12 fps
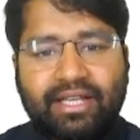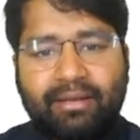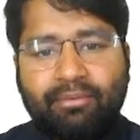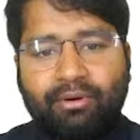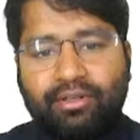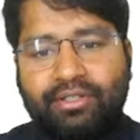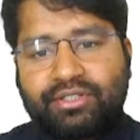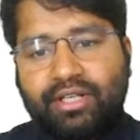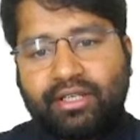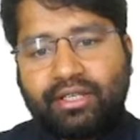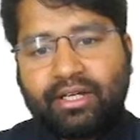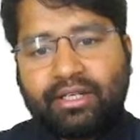abolished
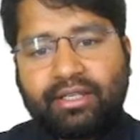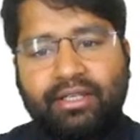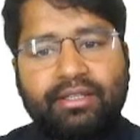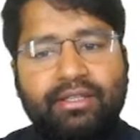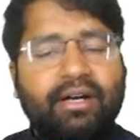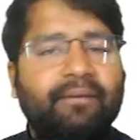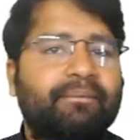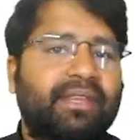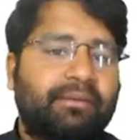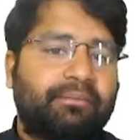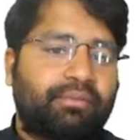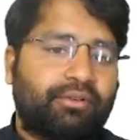hierarchy in the
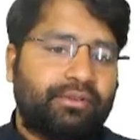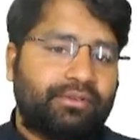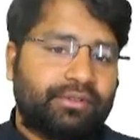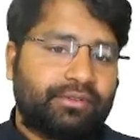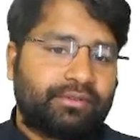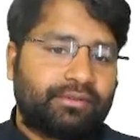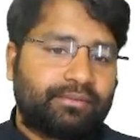provinces.